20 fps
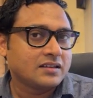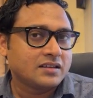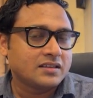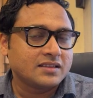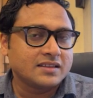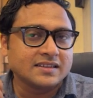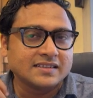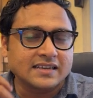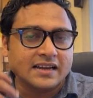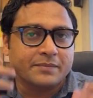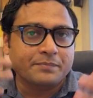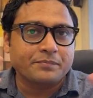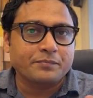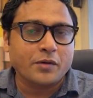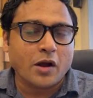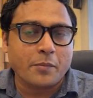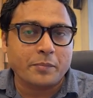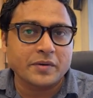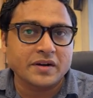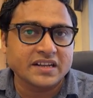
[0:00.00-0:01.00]
These are
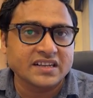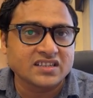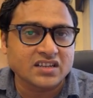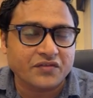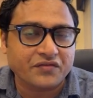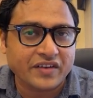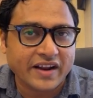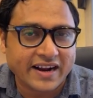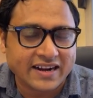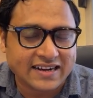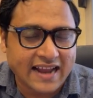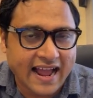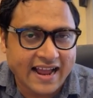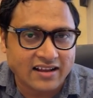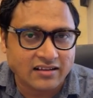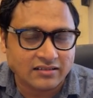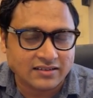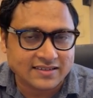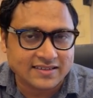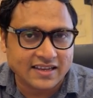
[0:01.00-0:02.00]
properties of
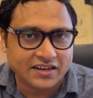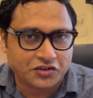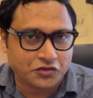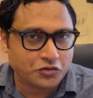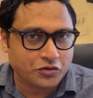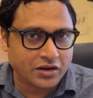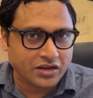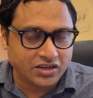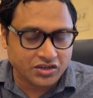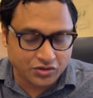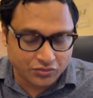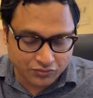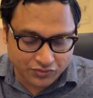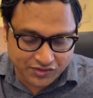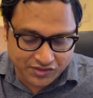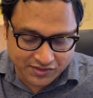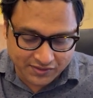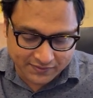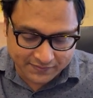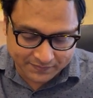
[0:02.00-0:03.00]
rectangles that you can
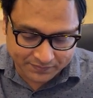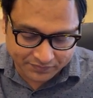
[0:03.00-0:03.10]
use.